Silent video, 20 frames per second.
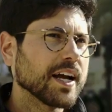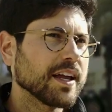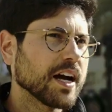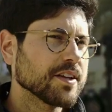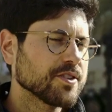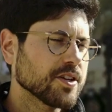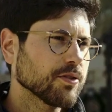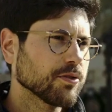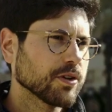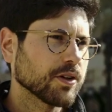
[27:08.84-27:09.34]

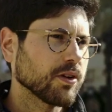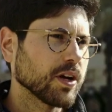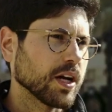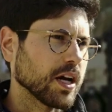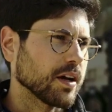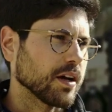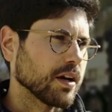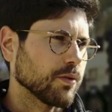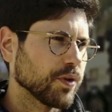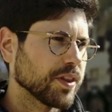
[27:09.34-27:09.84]
I generally agree
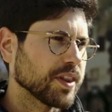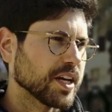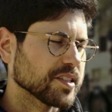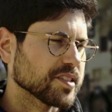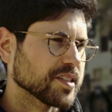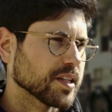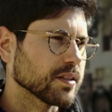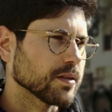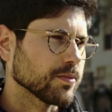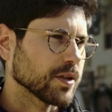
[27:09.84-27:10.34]
with that
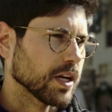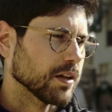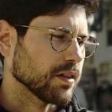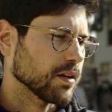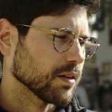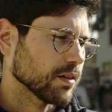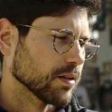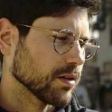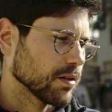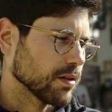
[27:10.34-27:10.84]
sentiment. I
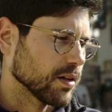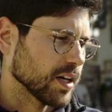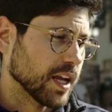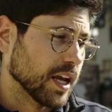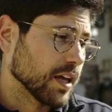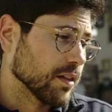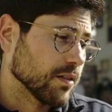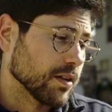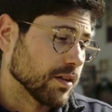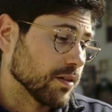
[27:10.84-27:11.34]
think
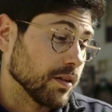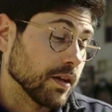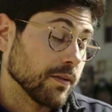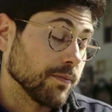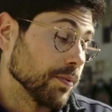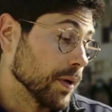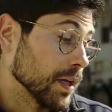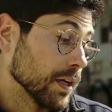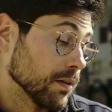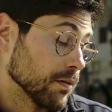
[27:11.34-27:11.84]

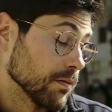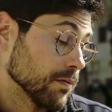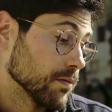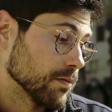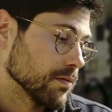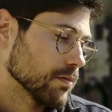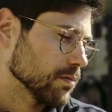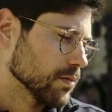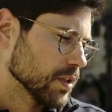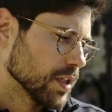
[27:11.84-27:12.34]
they've
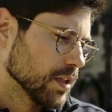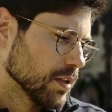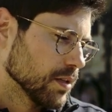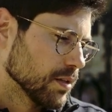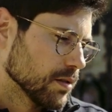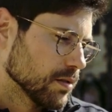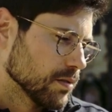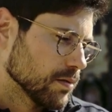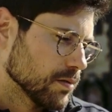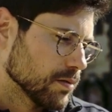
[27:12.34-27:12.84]
been,
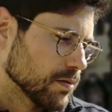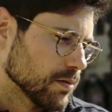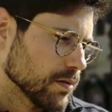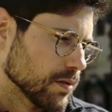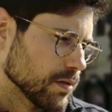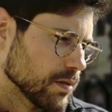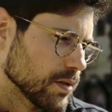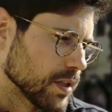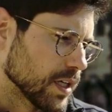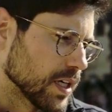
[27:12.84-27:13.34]

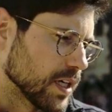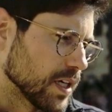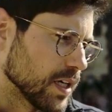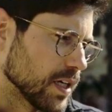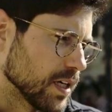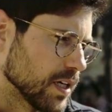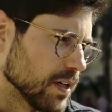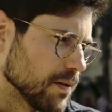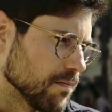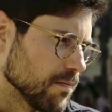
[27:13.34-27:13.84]

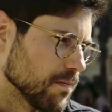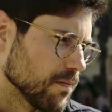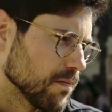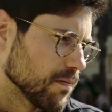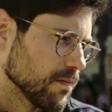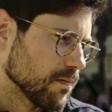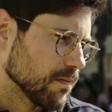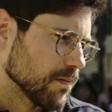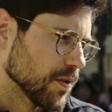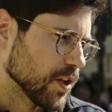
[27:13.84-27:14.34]

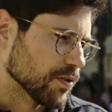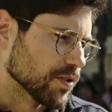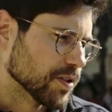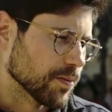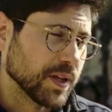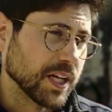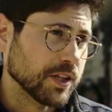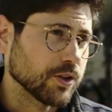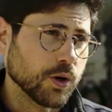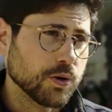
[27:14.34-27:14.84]

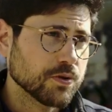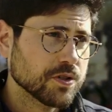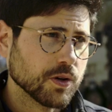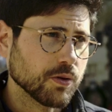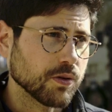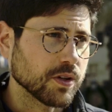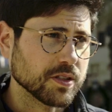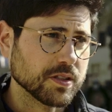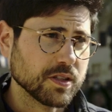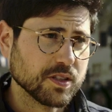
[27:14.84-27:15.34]
something like
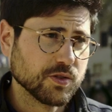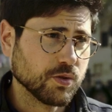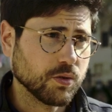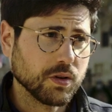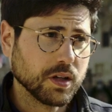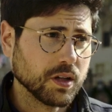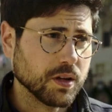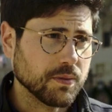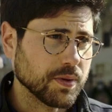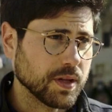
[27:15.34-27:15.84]
Dogecoin has
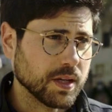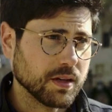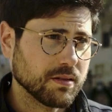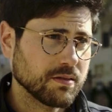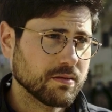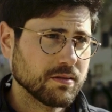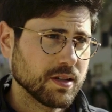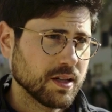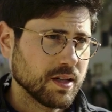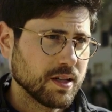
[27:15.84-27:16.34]
historically
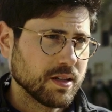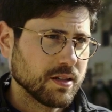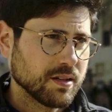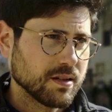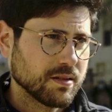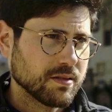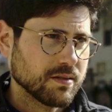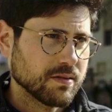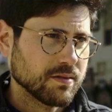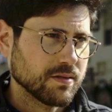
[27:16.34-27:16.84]
been
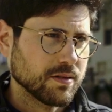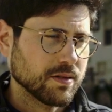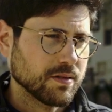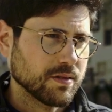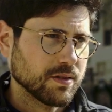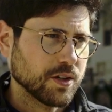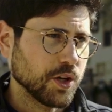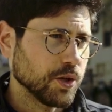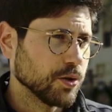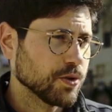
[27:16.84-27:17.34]

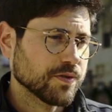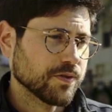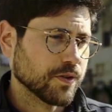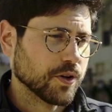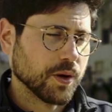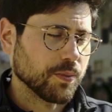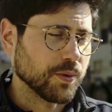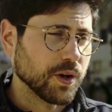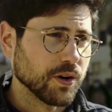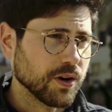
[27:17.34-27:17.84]
huge for
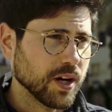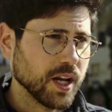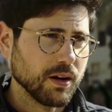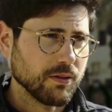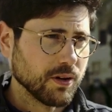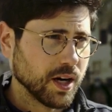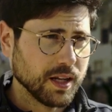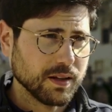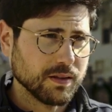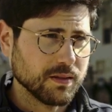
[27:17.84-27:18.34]
community,
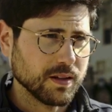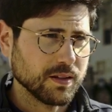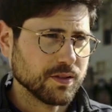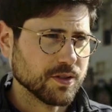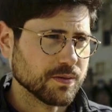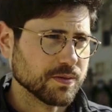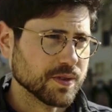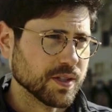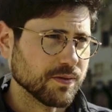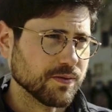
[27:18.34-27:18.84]
right? In
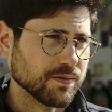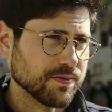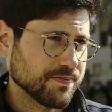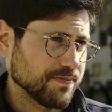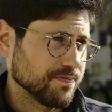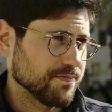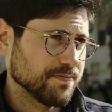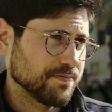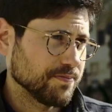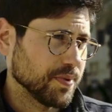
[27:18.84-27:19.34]
terms of
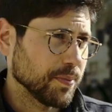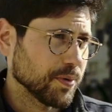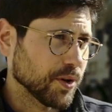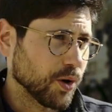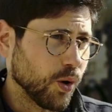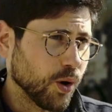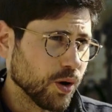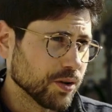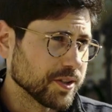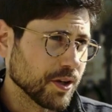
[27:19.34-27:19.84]
people
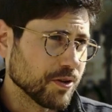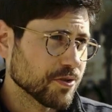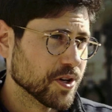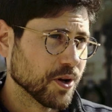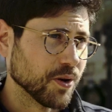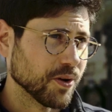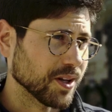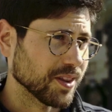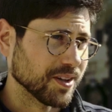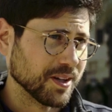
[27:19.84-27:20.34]
that hold
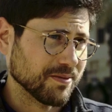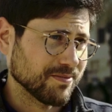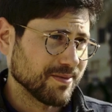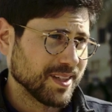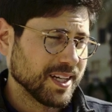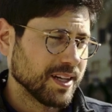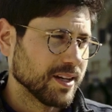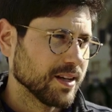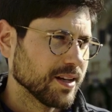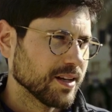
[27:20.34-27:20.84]
Dogecoin.
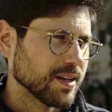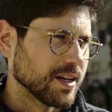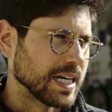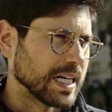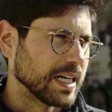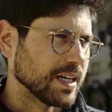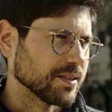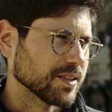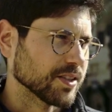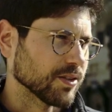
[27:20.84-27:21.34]

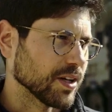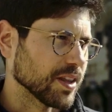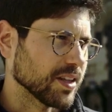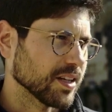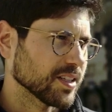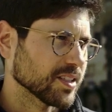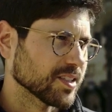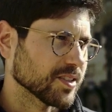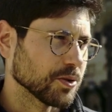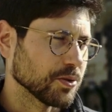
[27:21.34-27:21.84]
So I
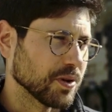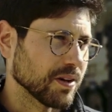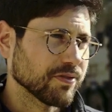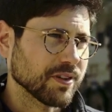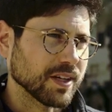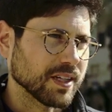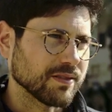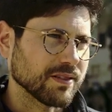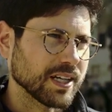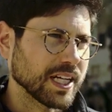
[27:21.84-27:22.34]
think it's no
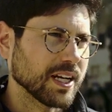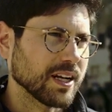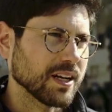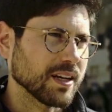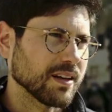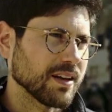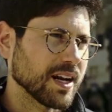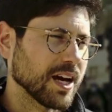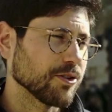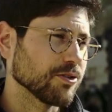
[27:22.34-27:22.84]
different,
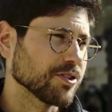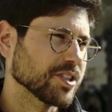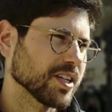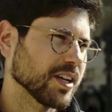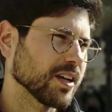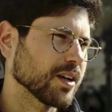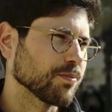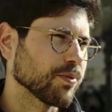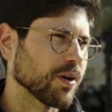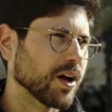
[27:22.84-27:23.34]
right? Now you're
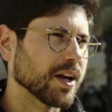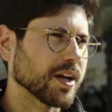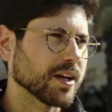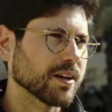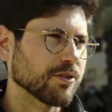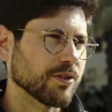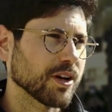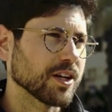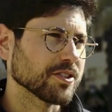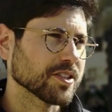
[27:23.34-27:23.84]
seeing it probably
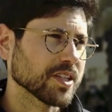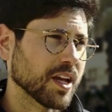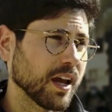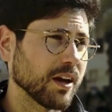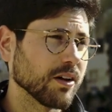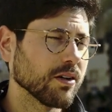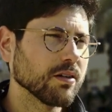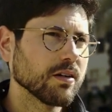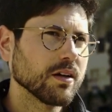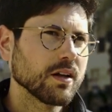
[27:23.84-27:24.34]
at greater
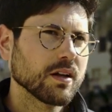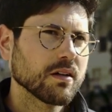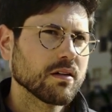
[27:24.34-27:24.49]
scale.